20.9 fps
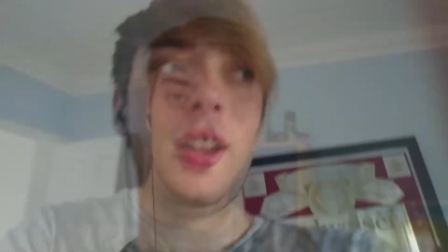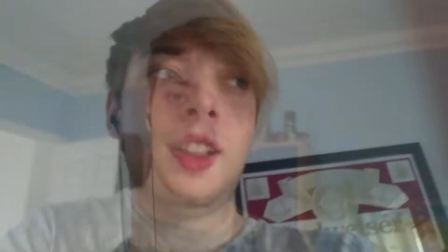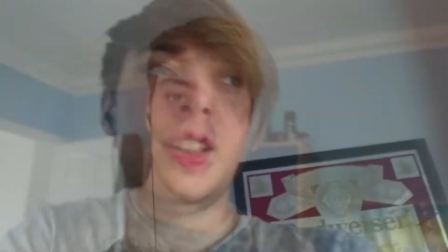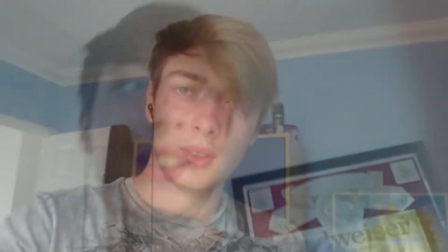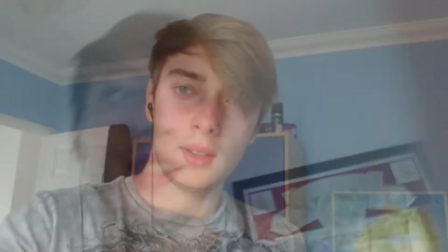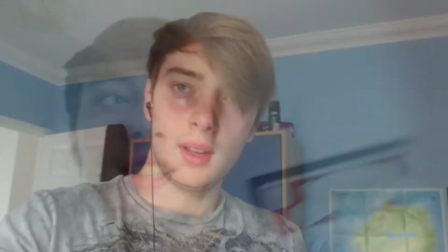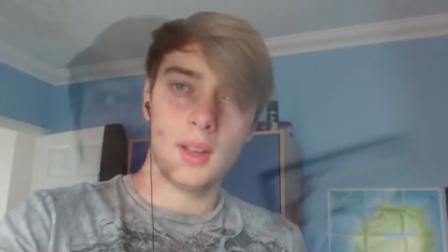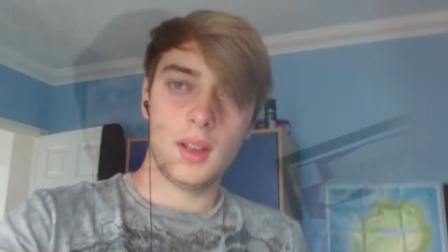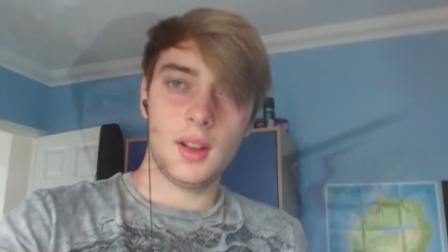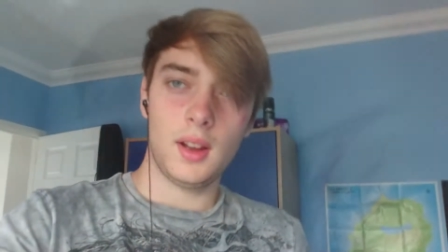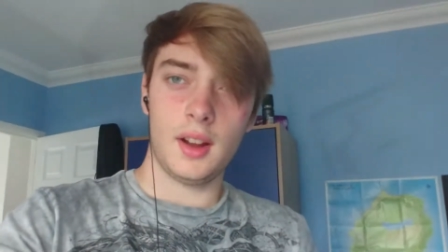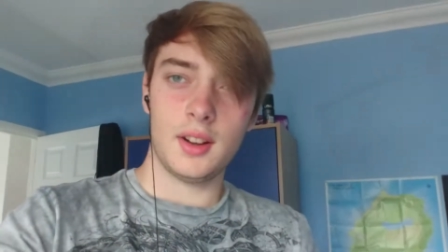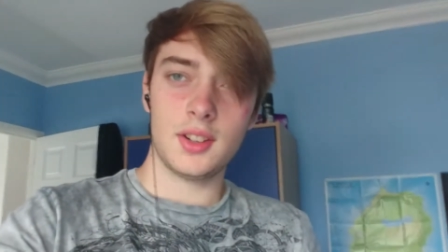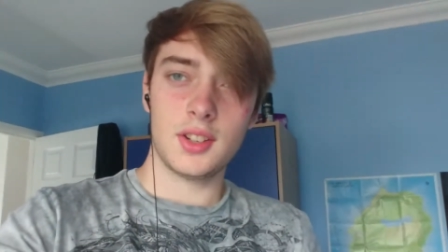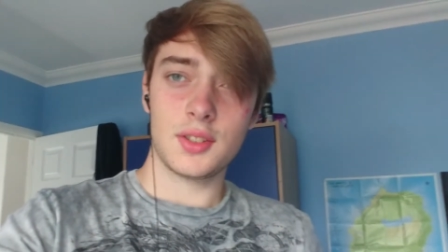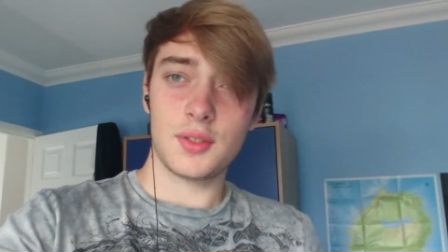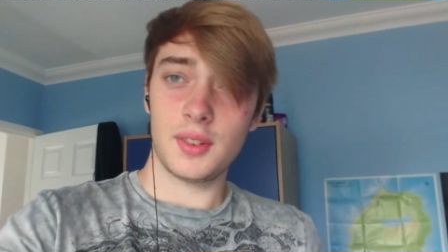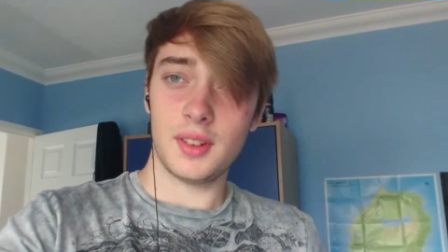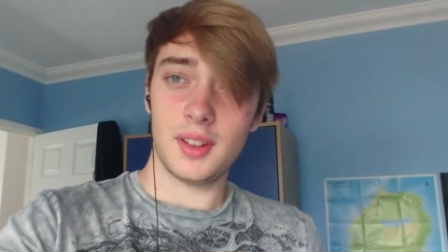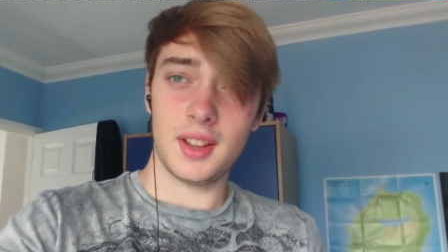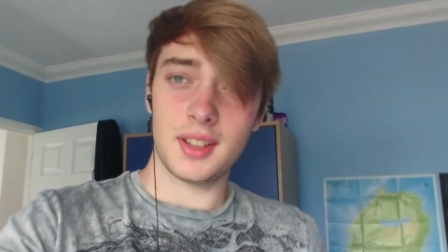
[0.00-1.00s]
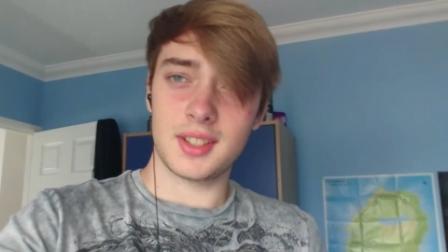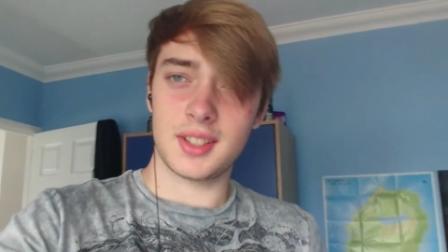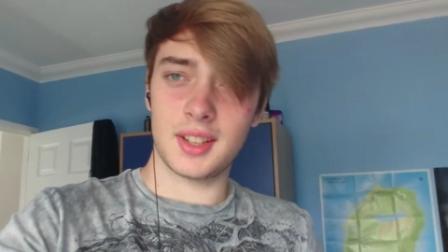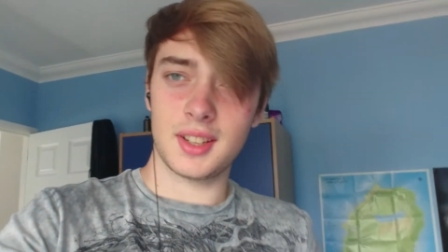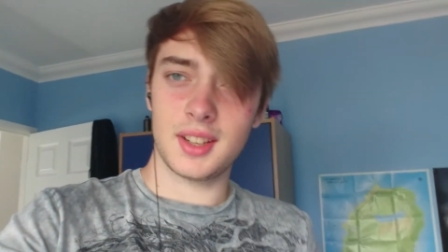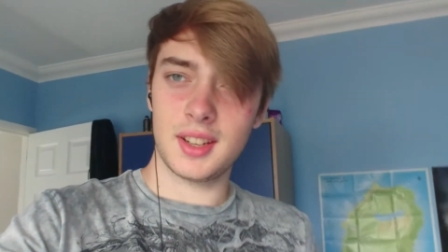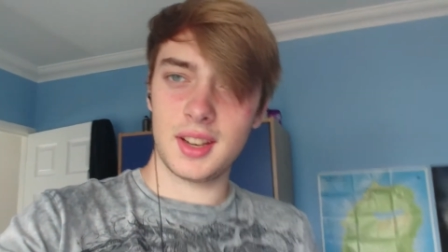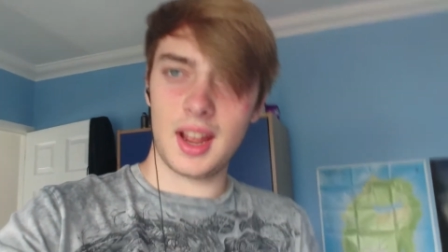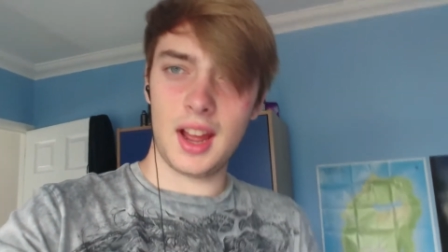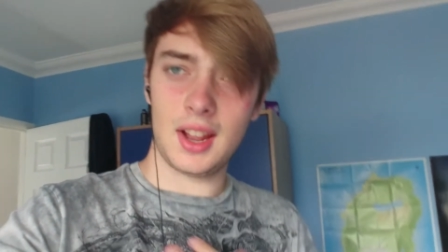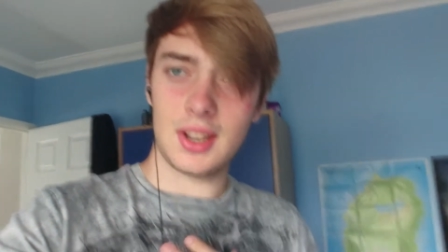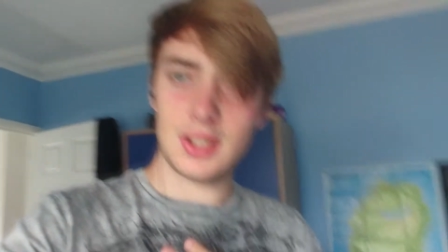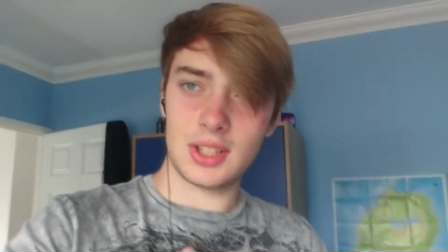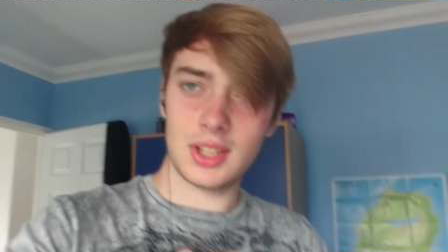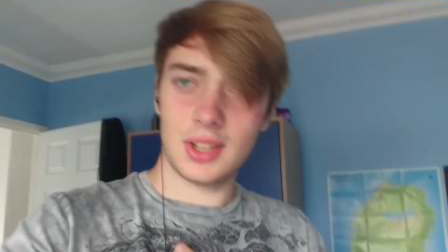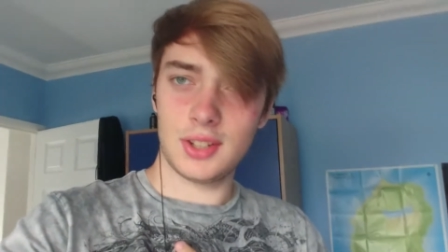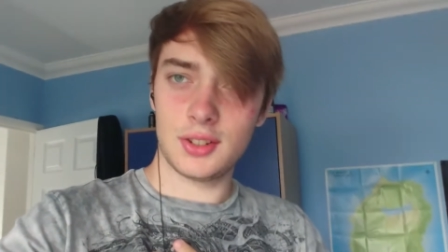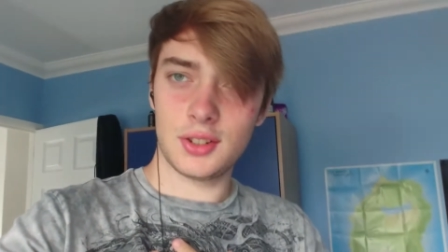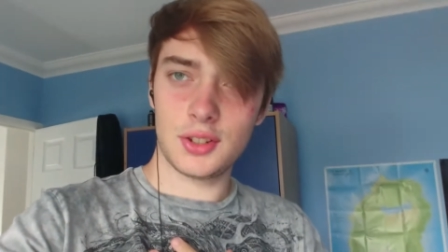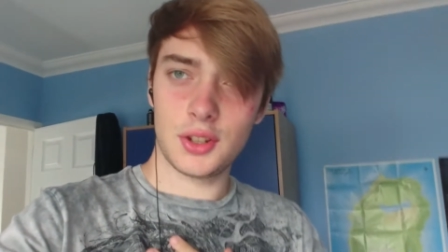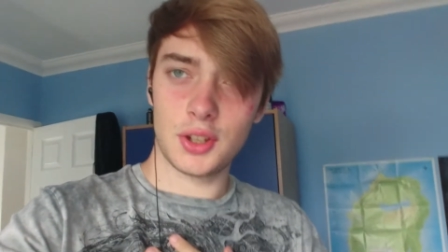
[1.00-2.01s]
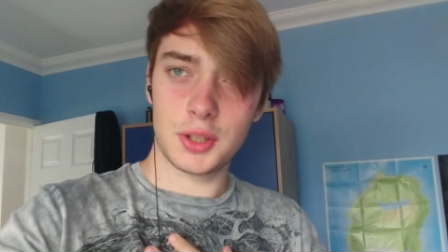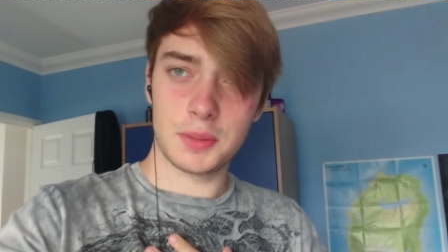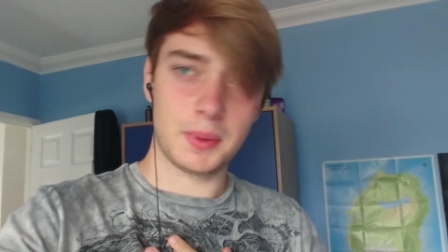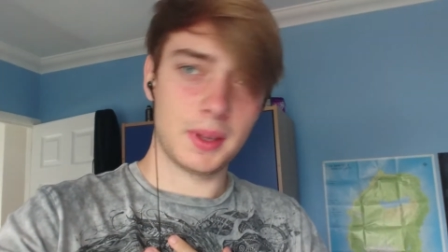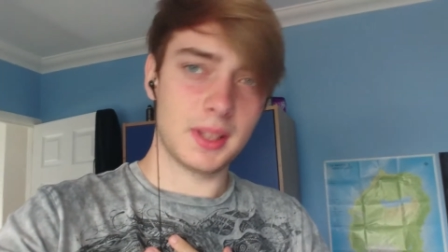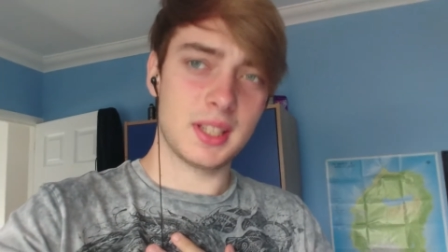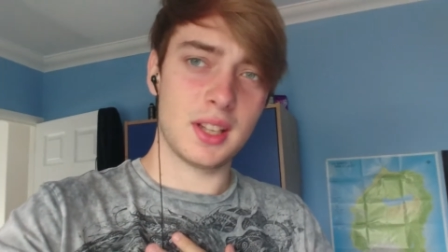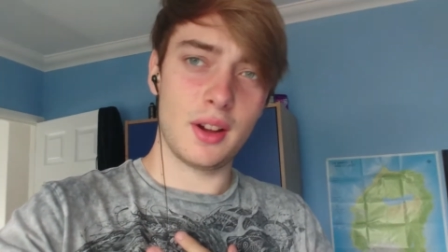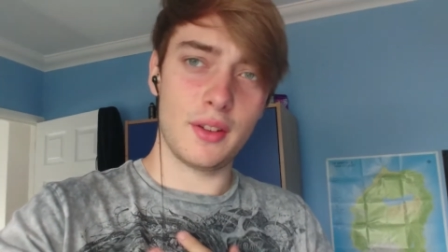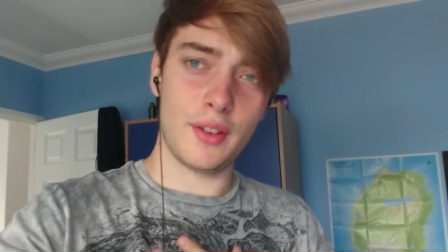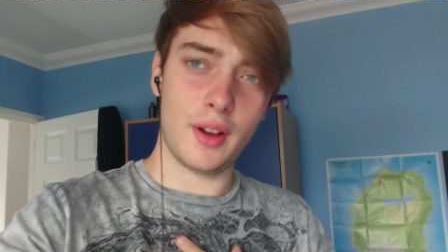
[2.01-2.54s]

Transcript: and tell me. I just realised I didn't actually introduce myself.